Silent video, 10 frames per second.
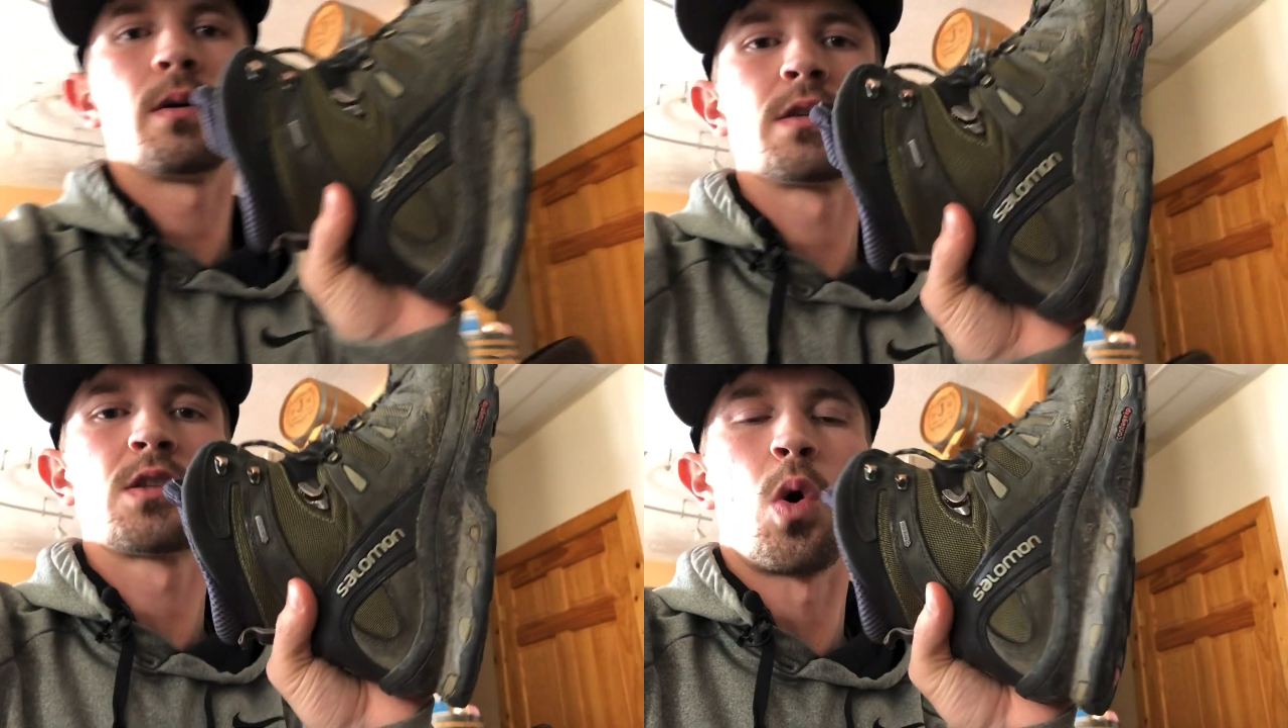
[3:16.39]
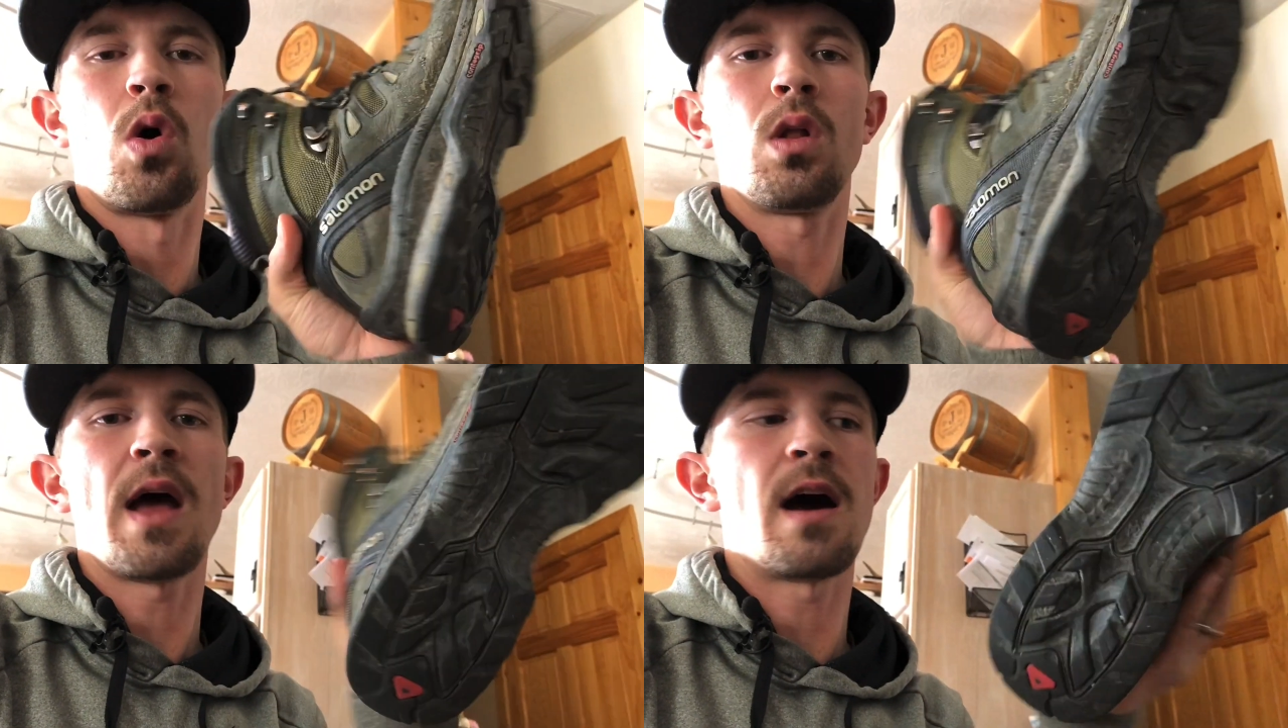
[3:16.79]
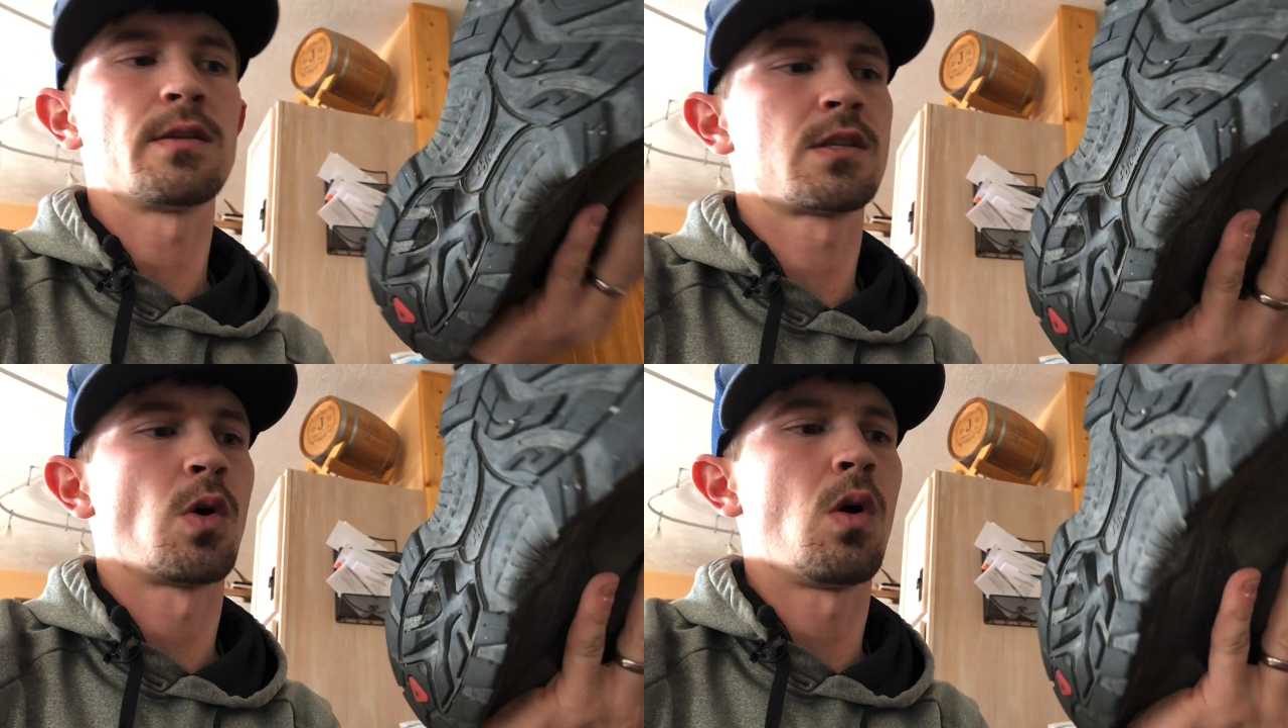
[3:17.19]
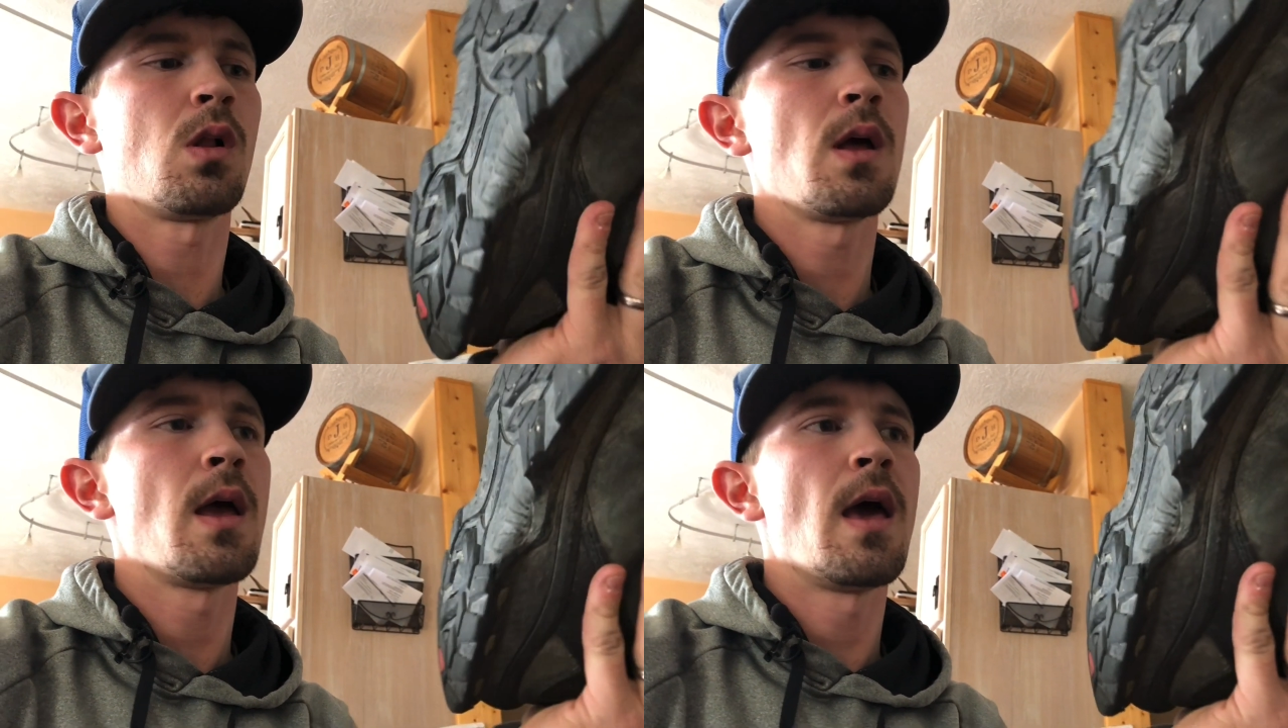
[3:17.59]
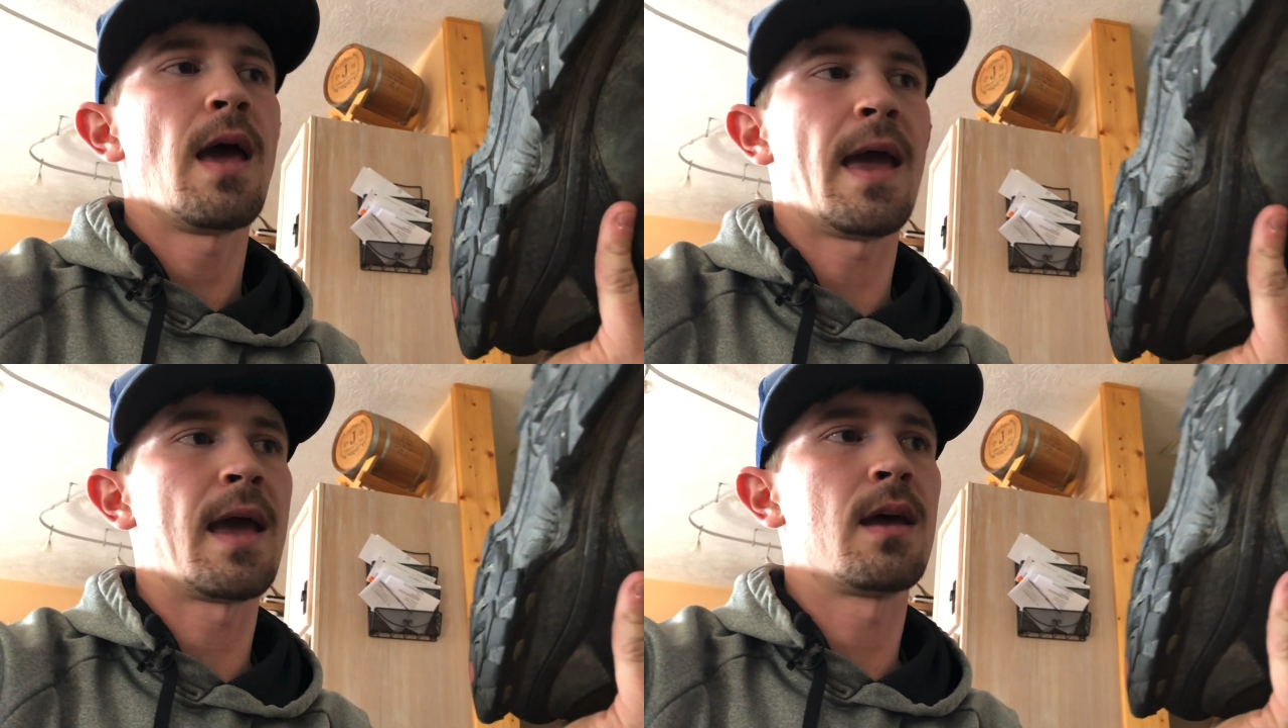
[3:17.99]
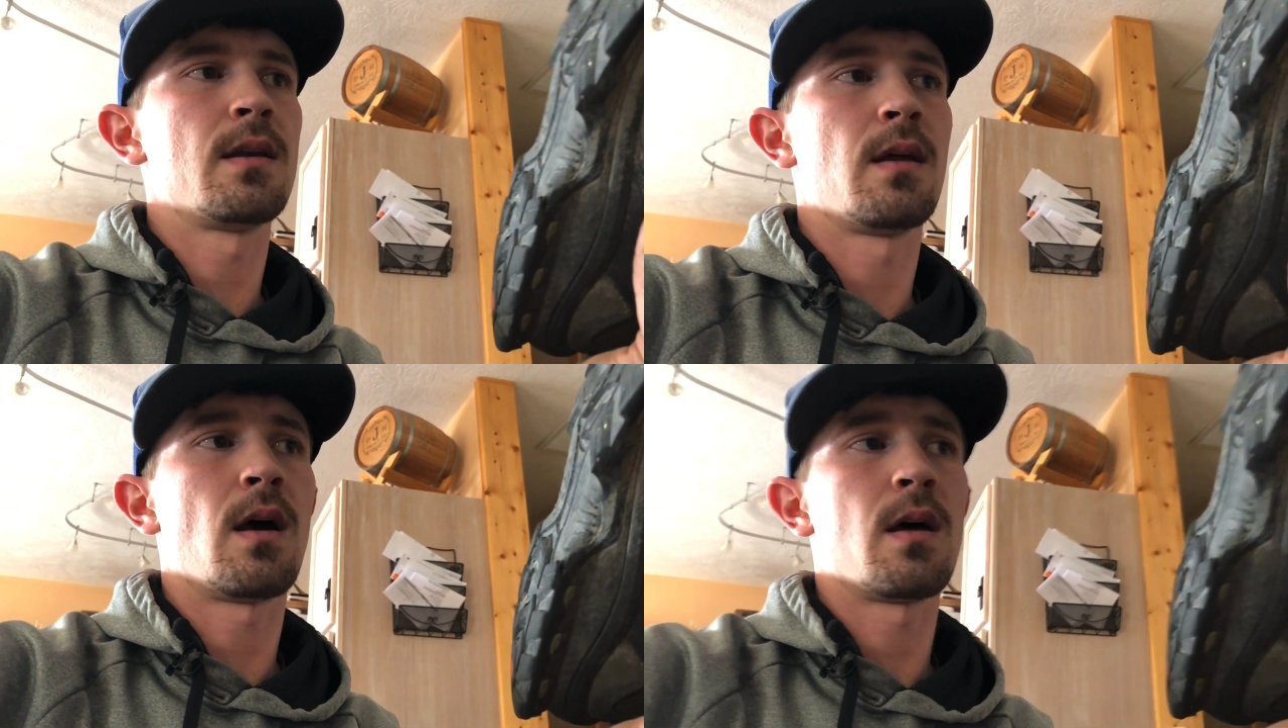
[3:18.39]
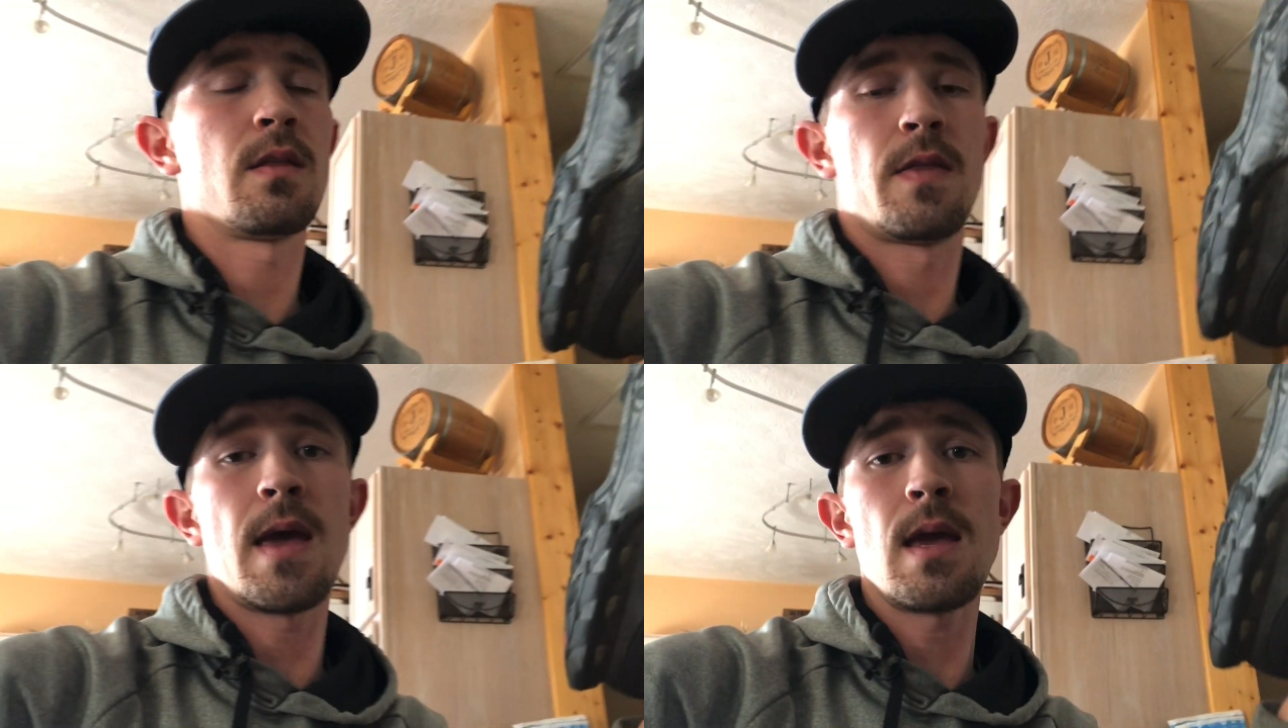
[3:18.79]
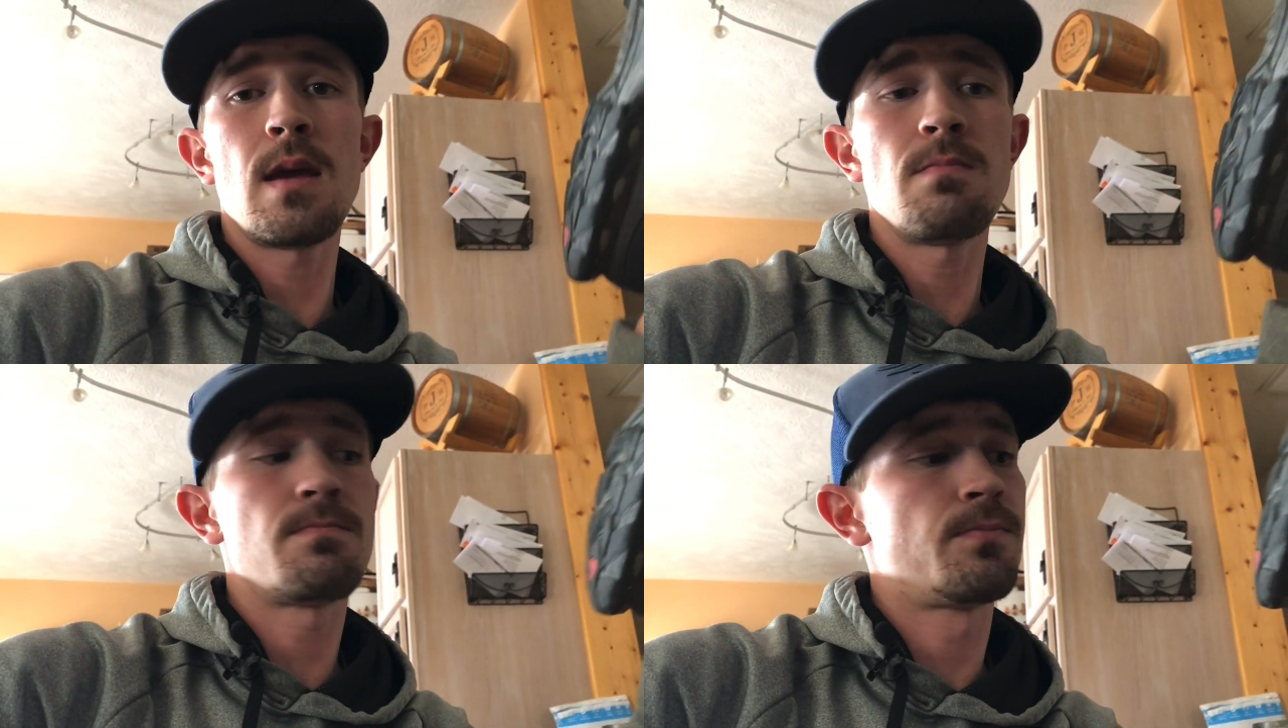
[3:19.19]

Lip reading: outsole, and they